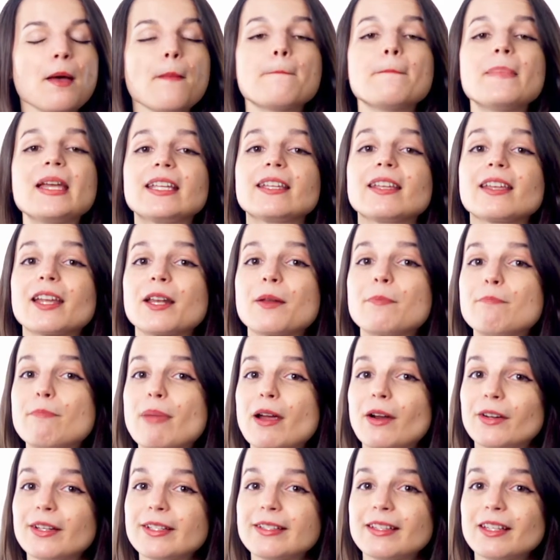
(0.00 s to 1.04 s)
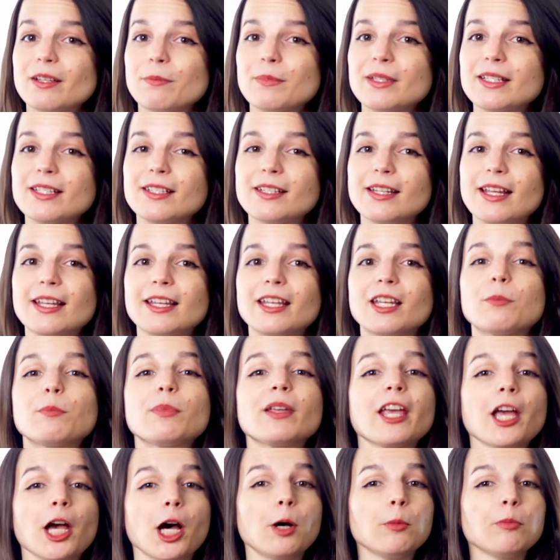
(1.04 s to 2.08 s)
Making an embarrassing mistake can be
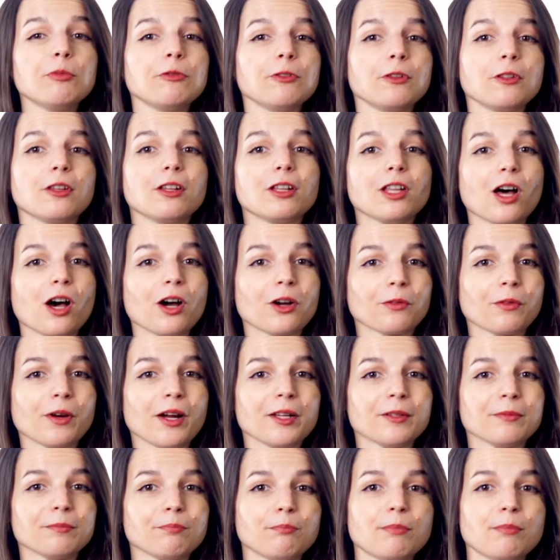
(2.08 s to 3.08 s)
helpful in the long run